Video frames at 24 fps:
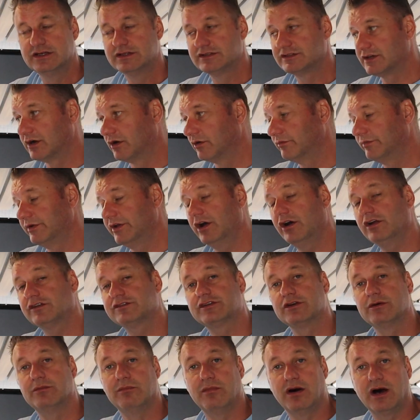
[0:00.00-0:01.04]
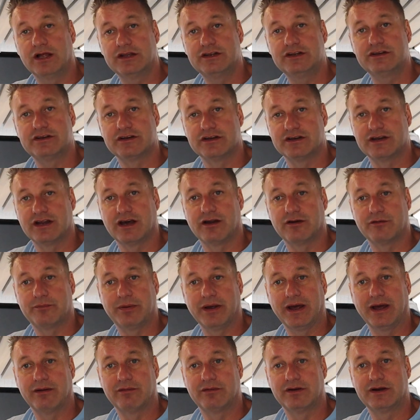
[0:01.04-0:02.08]
So we also monitored our
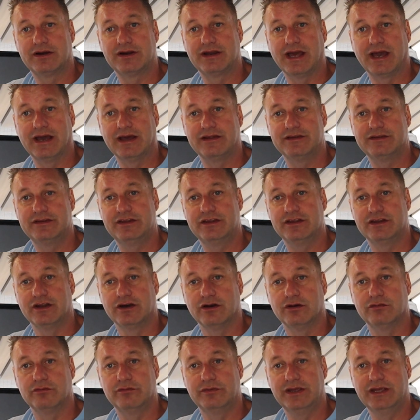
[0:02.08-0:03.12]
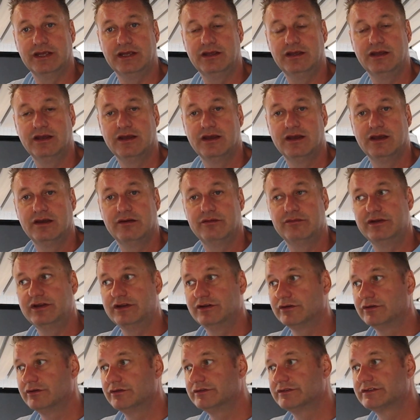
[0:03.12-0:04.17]
power, that we
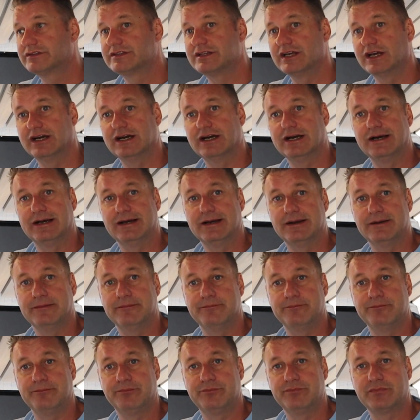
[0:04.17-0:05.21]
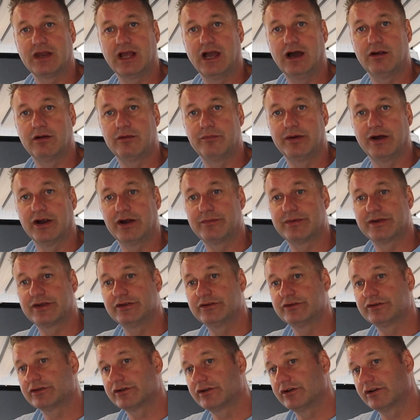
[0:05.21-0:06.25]
used our
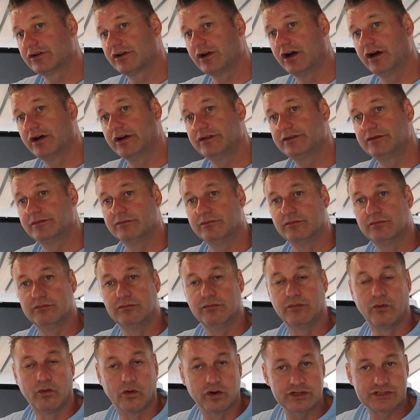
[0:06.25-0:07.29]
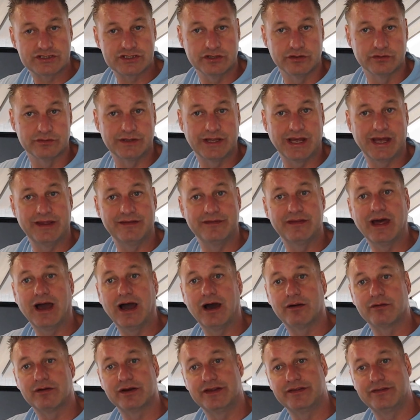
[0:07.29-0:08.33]
barbecue to cook on more so than
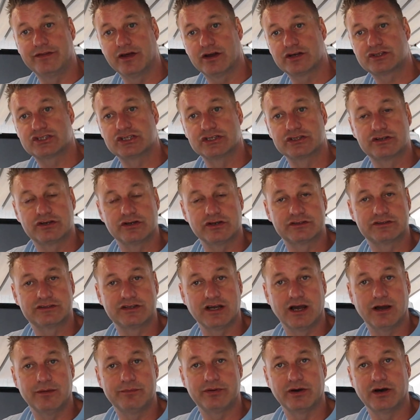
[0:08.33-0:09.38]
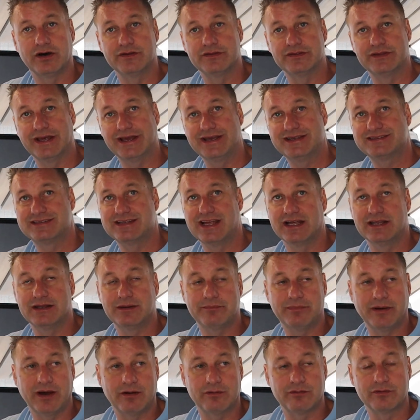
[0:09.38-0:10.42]
our induction cooked up on days that the
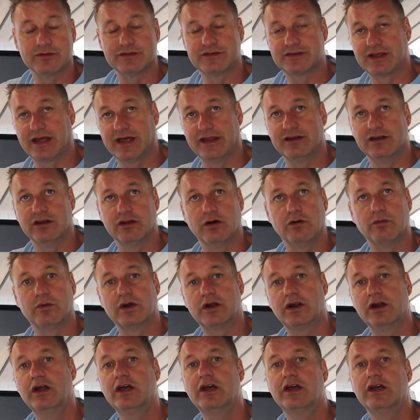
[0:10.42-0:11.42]
power was getting lower.